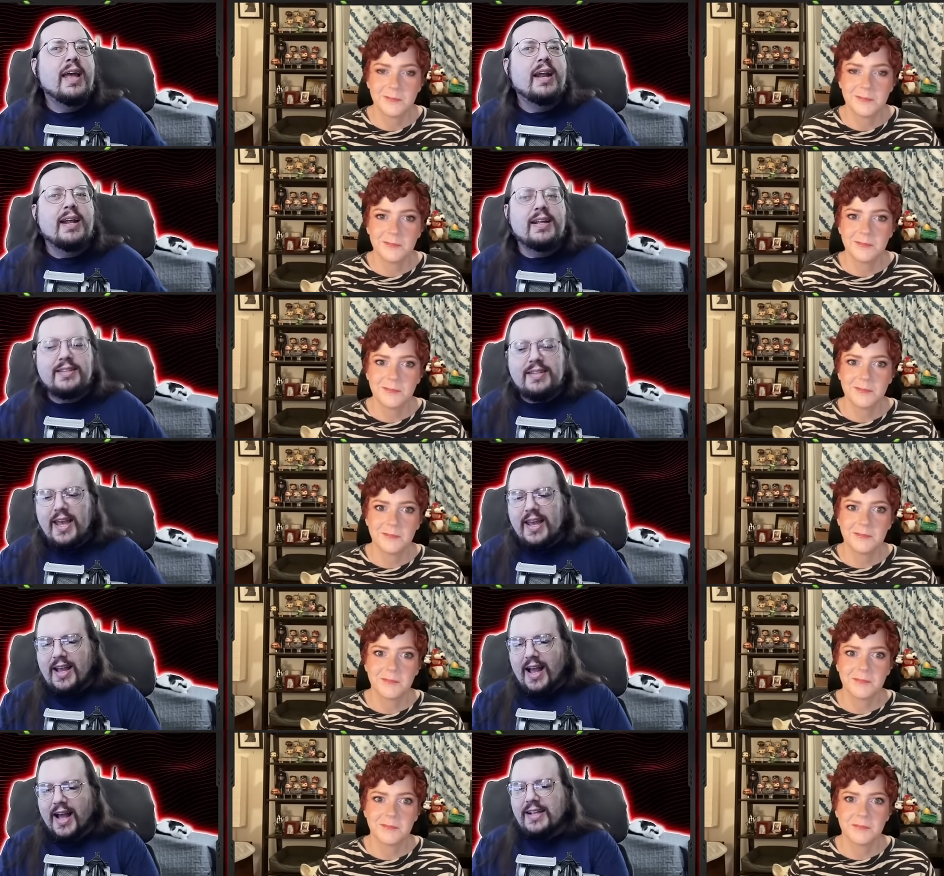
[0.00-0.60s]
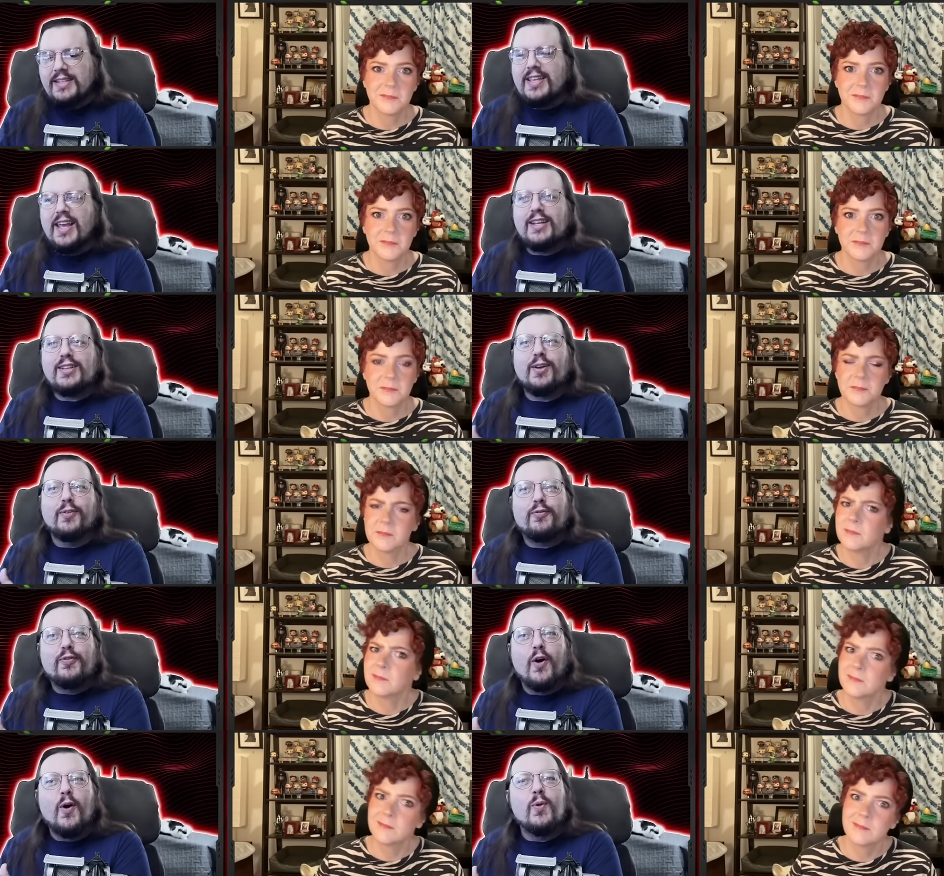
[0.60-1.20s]
Speaker 1: And I take I
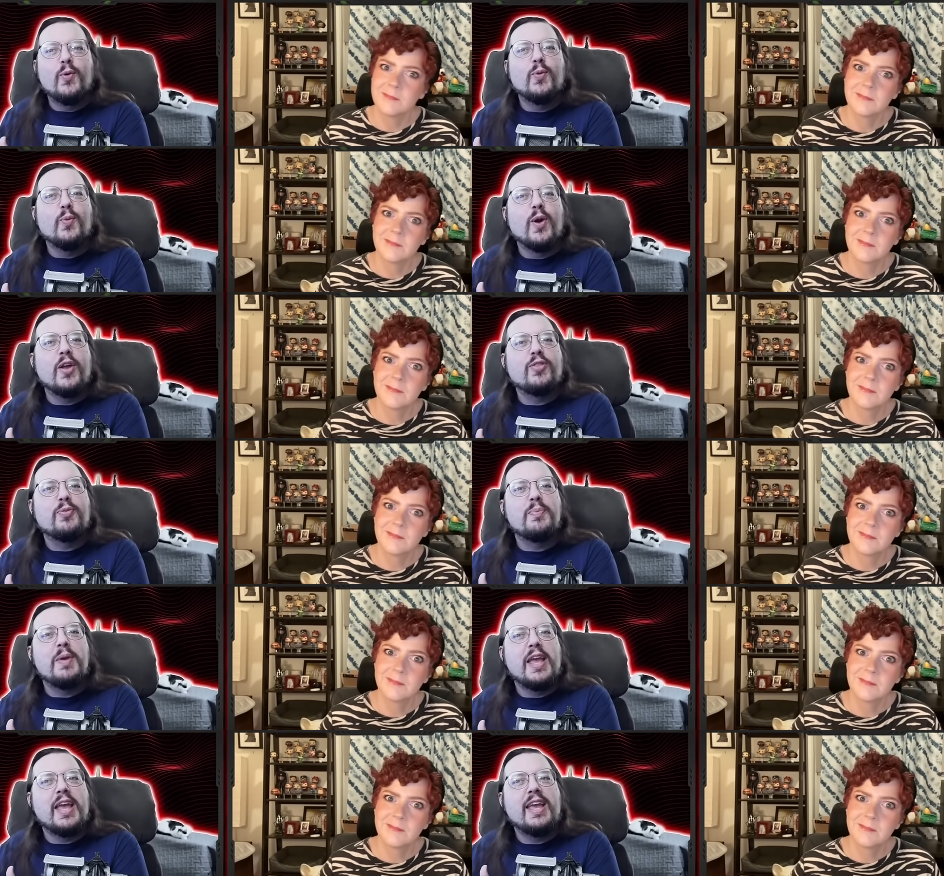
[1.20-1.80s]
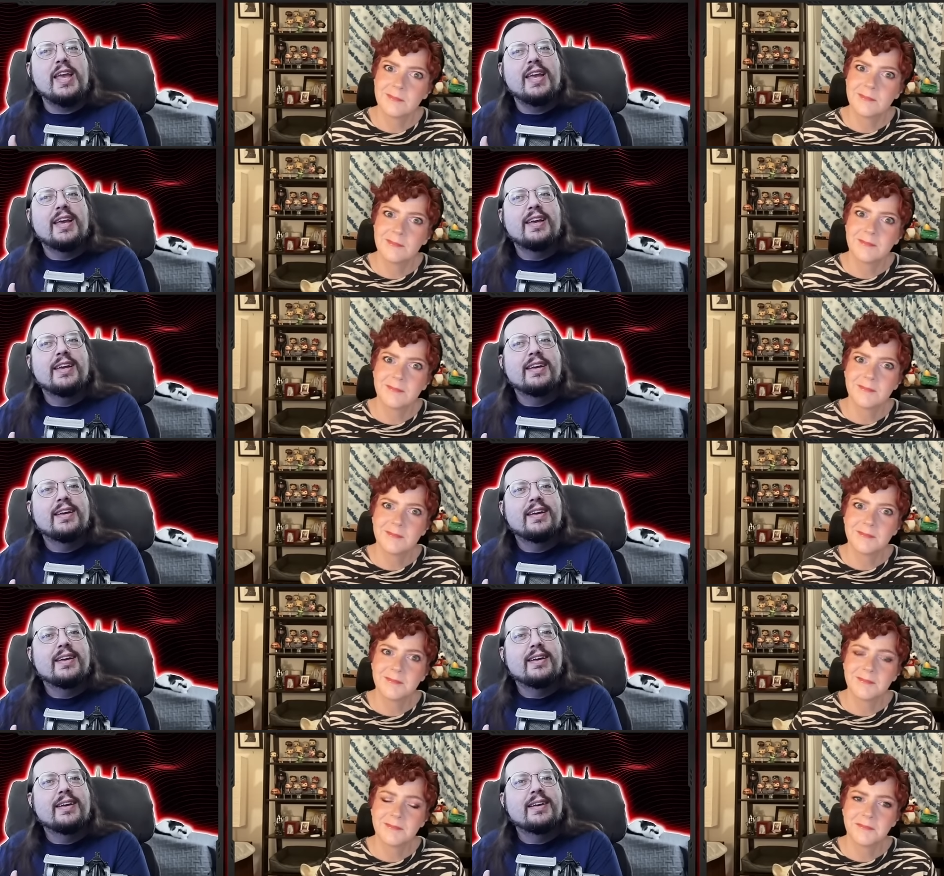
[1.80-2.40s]
take the phone with me
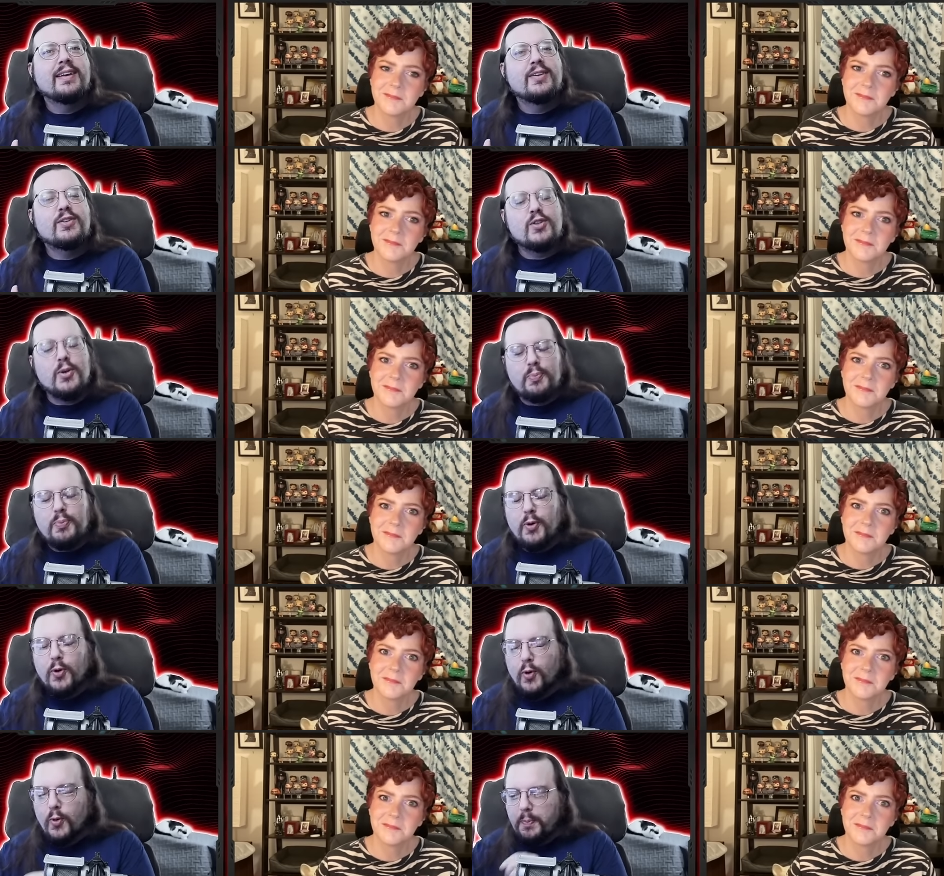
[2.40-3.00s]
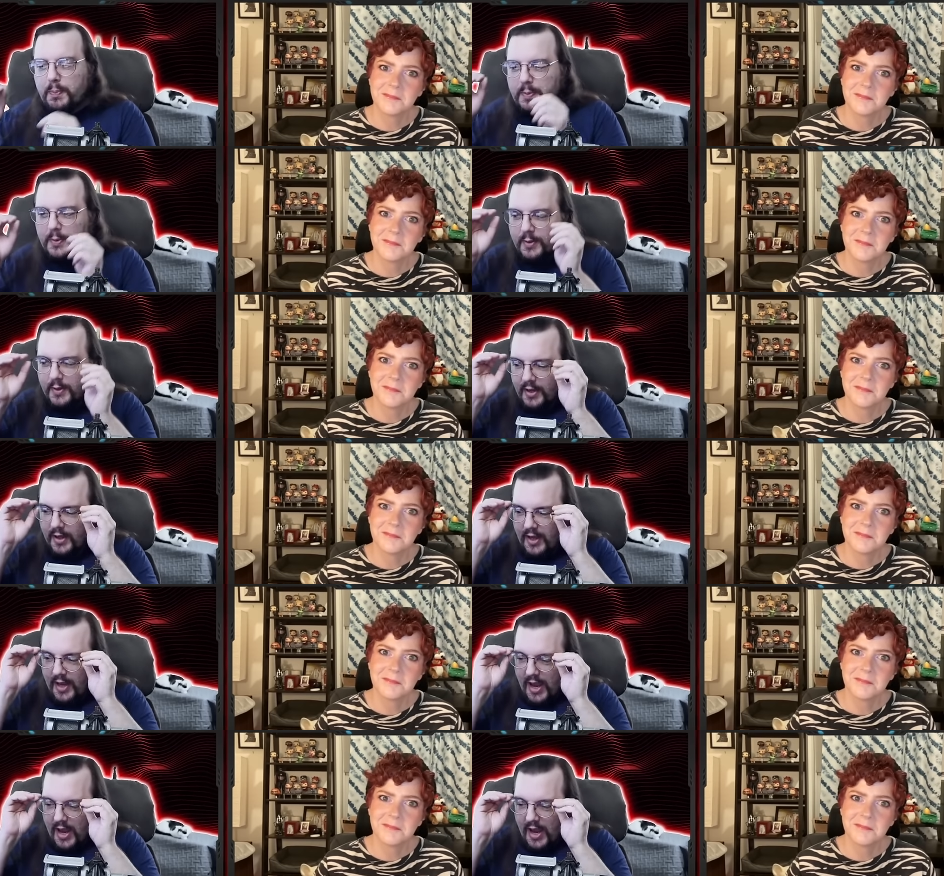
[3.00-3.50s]
to poop.